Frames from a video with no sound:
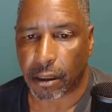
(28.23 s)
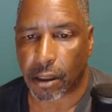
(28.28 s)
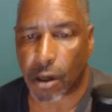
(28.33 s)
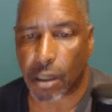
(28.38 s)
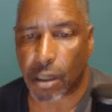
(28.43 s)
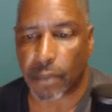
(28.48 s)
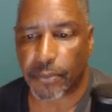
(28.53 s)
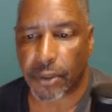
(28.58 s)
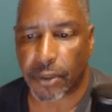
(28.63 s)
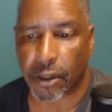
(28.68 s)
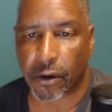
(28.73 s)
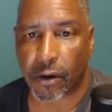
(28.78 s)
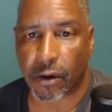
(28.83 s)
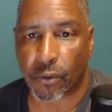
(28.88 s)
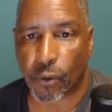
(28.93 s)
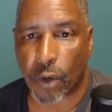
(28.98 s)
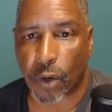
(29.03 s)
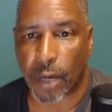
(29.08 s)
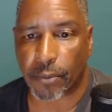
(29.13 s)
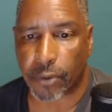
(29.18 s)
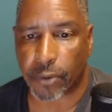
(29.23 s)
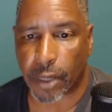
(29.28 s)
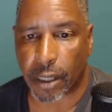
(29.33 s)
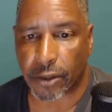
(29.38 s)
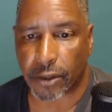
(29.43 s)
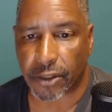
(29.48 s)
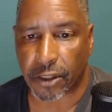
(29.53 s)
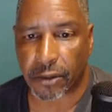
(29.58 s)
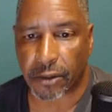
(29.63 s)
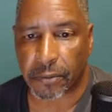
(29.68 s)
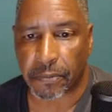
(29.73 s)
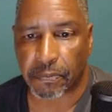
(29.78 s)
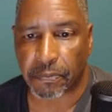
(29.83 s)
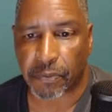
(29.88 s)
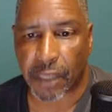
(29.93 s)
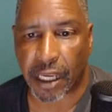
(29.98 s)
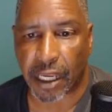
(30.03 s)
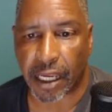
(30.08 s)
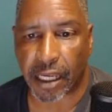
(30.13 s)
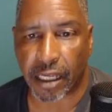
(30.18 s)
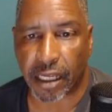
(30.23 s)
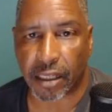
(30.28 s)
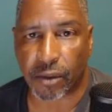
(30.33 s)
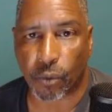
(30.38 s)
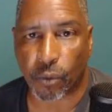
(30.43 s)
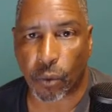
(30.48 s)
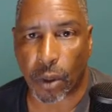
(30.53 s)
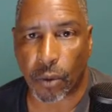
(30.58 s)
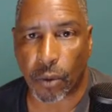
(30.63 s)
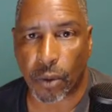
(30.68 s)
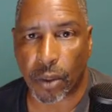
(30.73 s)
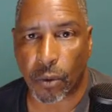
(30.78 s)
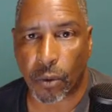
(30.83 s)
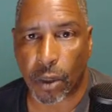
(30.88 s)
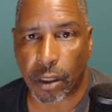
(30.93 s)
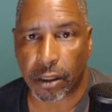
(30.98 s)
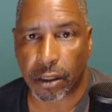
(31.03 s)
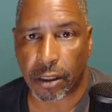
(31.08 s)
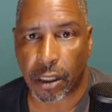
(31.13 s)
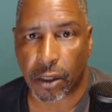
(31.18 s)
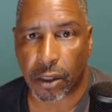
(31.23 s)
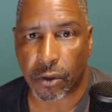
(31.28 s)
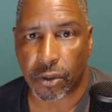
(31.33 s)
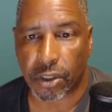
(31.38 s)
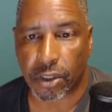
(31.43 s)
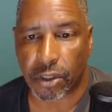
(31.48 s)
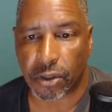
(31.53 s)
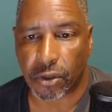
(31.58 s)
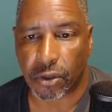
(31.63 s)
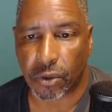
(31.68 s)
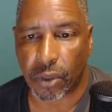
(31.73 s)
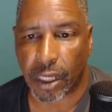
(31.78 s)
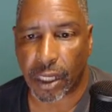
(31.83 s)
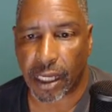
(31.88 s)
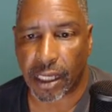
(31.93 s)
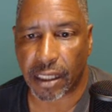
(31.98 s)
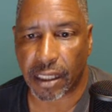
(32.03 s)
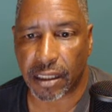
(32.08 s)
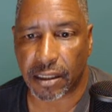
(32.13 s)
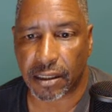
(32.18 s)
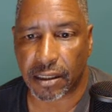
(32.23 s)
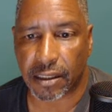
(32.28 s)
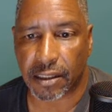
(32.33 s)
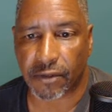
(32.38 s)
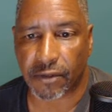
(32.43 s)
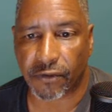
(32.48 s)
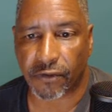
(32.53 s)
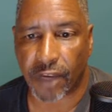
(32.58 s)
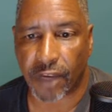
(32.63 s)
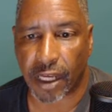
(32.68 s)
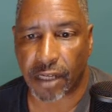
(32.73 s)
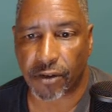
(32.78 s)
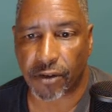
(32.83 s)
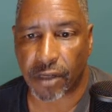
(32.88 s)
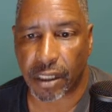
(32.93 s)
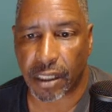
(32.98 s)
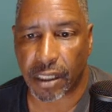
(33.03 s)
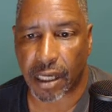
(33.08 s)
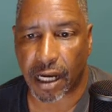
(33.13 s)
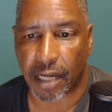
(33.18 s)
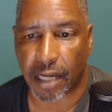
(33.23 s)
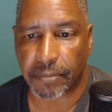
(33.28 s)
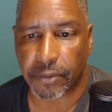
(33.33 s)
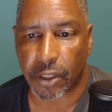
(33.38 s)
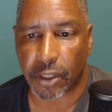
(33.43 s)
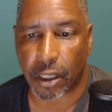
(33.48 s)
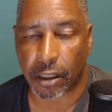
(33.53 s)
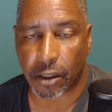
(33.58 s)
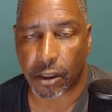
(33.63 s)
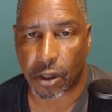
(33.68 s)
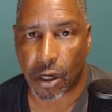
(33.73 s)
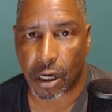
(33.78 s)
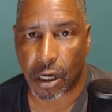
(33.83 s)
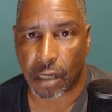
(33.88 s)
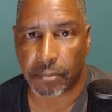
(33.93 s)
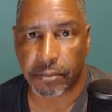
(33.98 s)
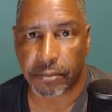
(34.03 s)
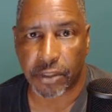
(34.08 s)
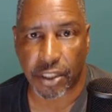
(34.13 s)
call up your web browser, and what we want to go to is vagrantup.com,